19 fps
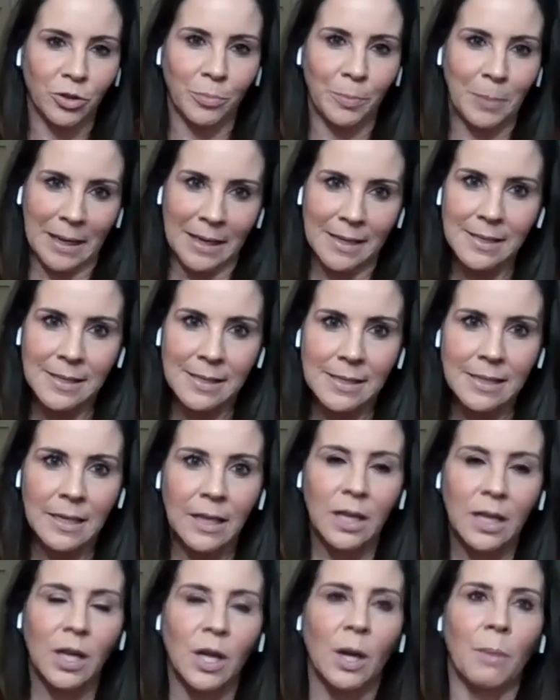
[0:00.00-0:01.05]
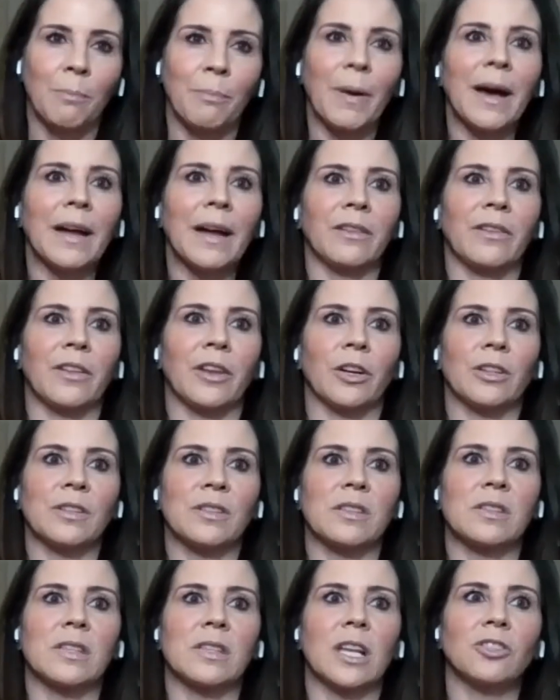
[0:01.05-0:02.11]
based, but there is
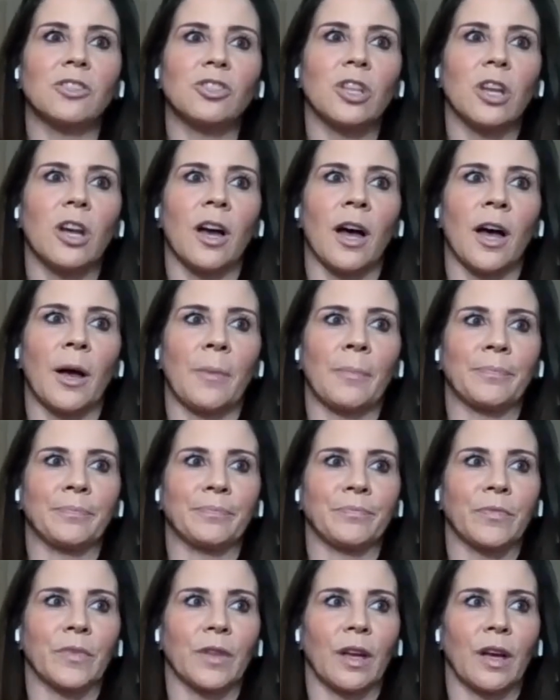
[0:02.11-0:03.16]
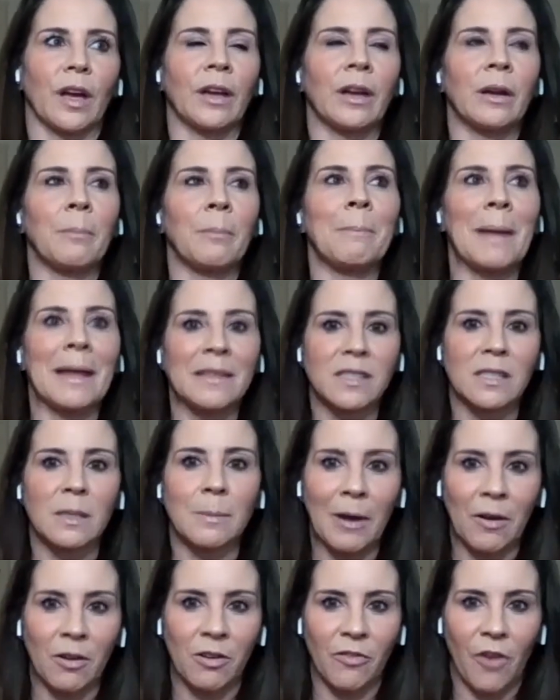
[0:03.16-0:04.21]
such an immense
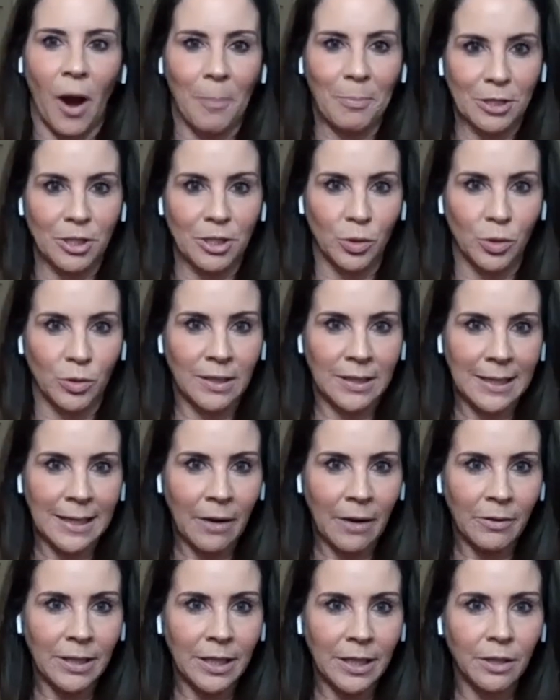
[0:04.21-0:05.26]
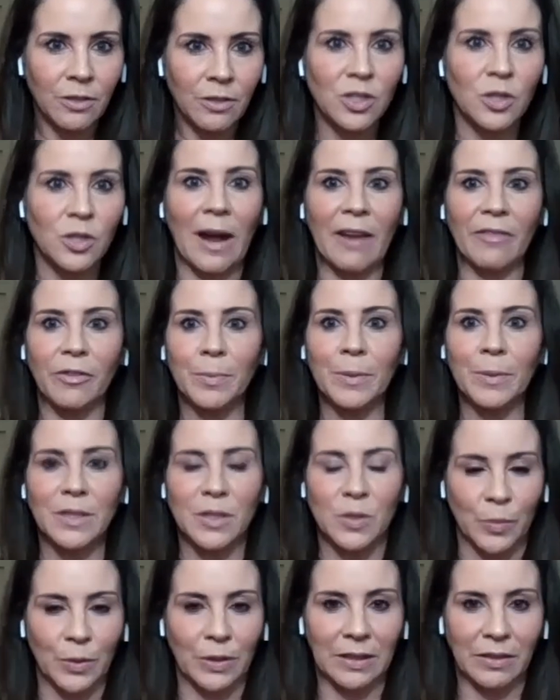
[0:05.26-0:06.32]
amount of opportunity out here. So everybody's
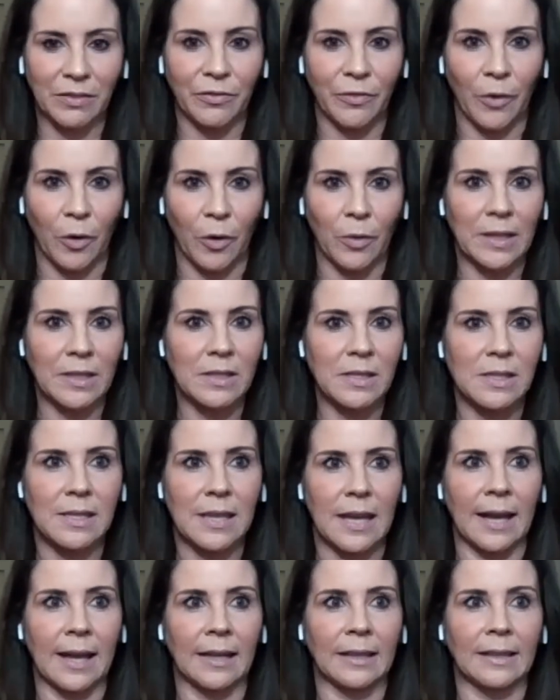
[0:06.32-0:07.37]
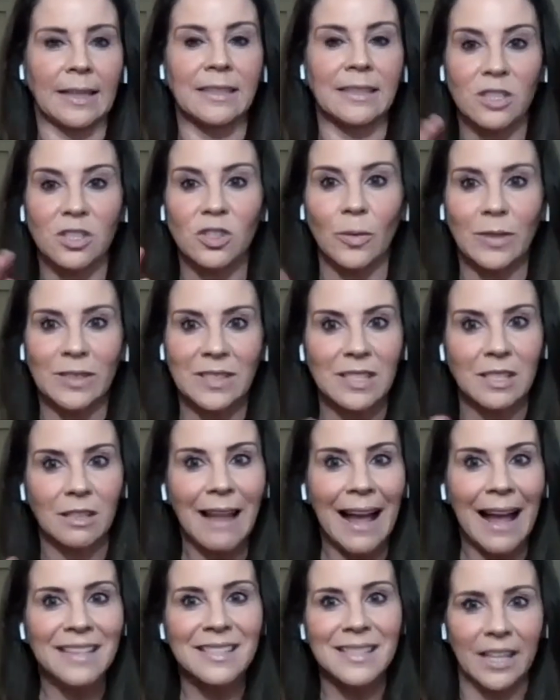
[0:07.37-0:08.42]
really focused, and it still
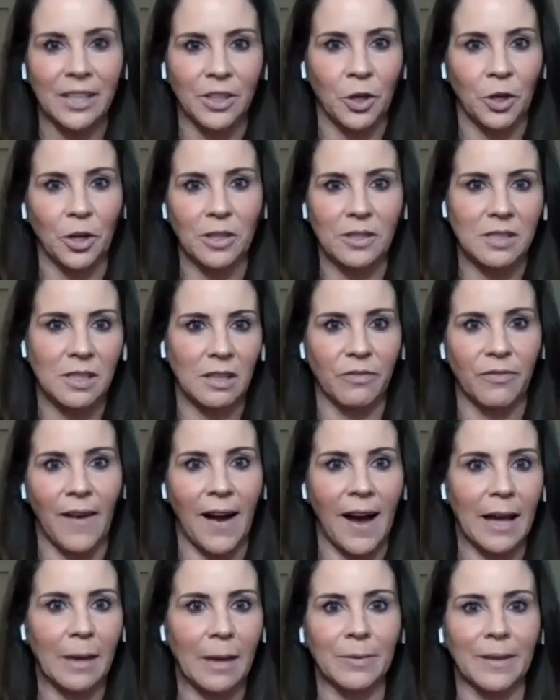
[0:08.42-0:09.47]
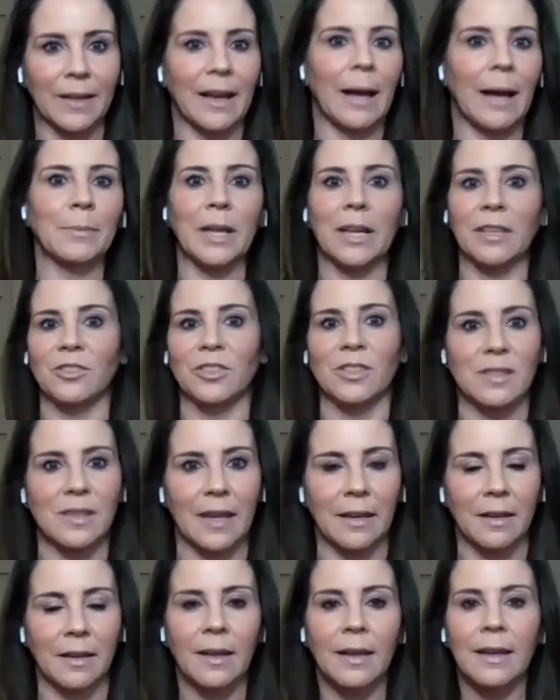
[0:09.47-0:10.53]
has that New York City vibe. Like I'm not just
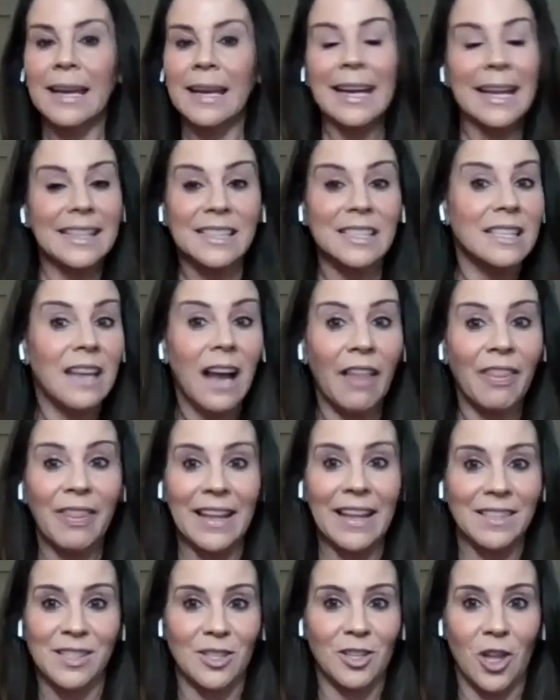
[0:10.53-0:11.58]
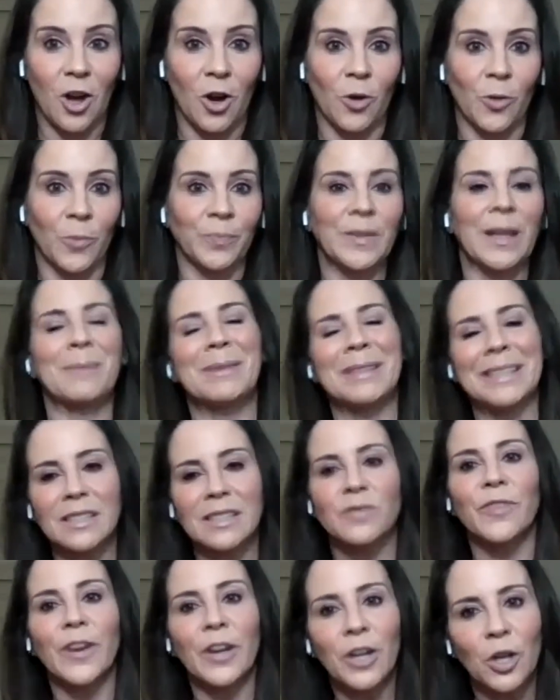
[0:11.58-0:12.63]
like, it's not that slow. I mean, it's
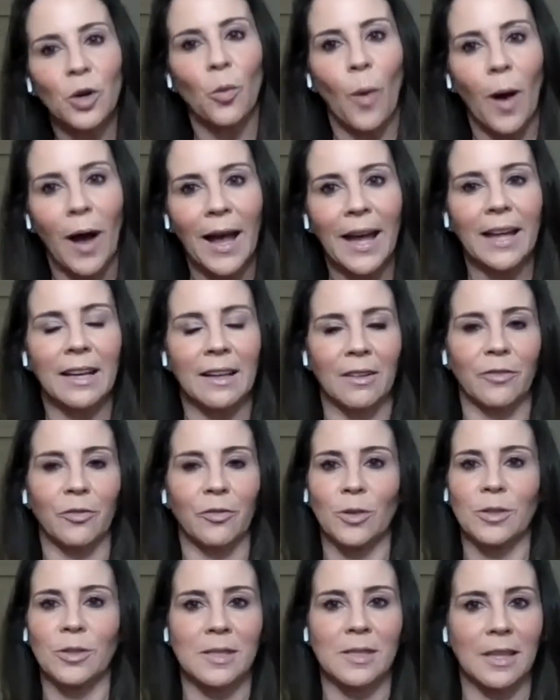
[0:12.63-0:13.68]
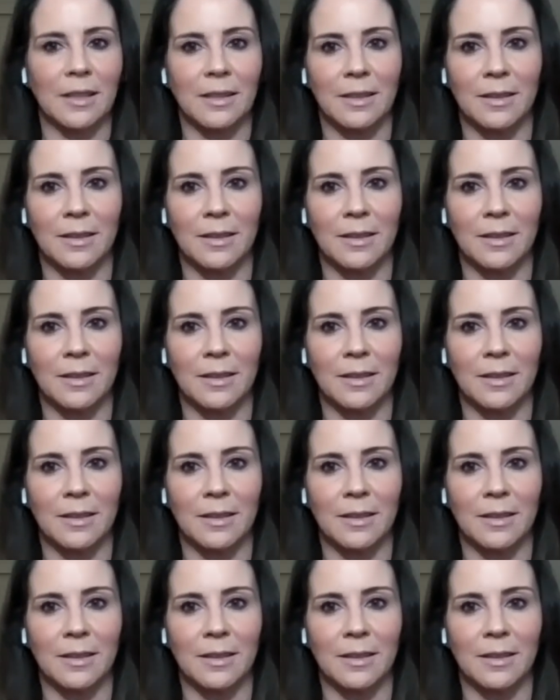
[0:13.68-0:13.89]
very quiet. And of course, like